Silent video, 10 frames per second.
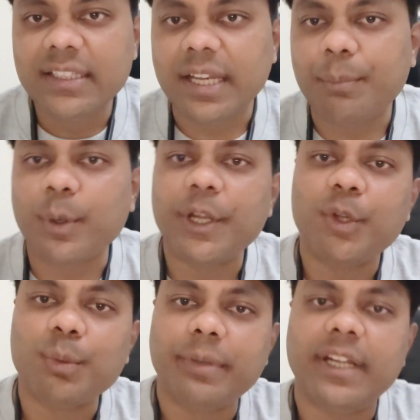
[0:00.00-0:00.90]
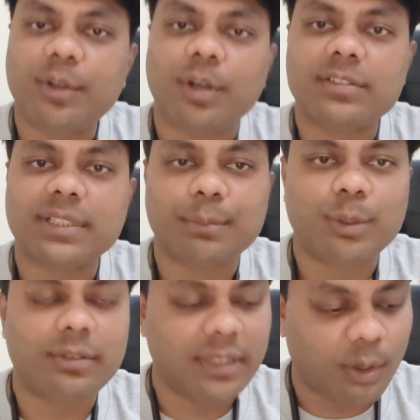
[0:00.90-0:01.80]
3.2b talks
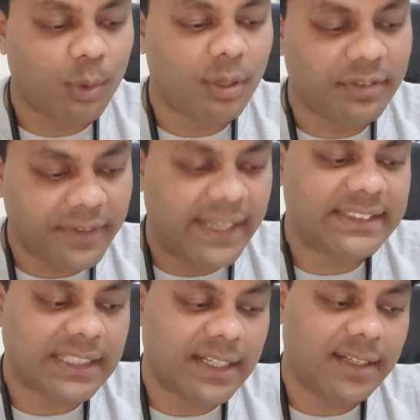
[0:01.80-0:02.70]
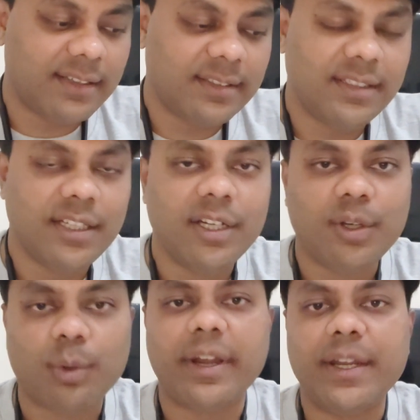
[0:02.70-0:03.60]
about the role of HR
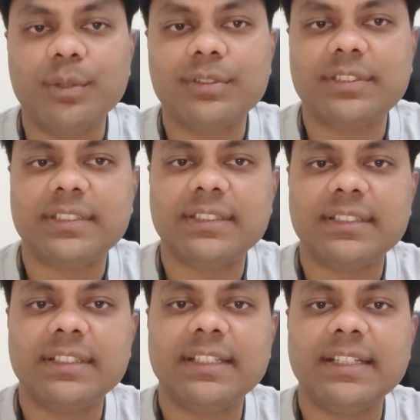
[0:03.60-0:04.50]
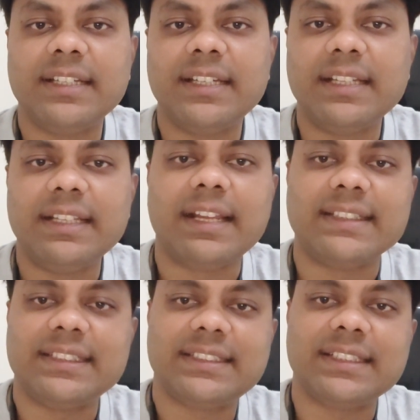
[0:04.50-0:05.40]
to reduce the
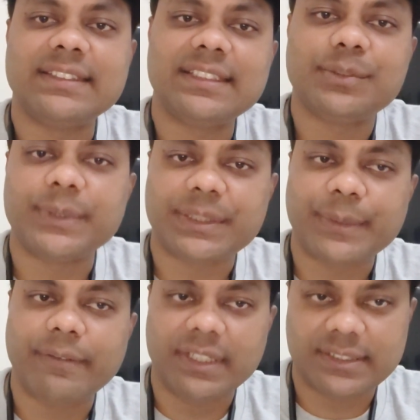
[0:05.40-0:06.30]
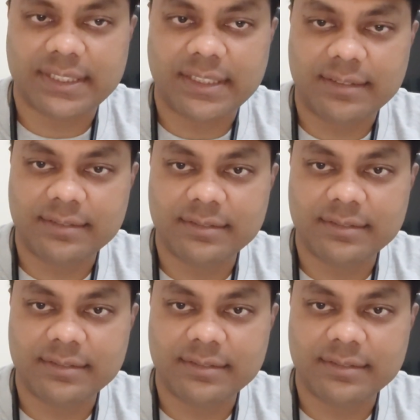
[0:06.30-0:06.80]
resistances which we have listed.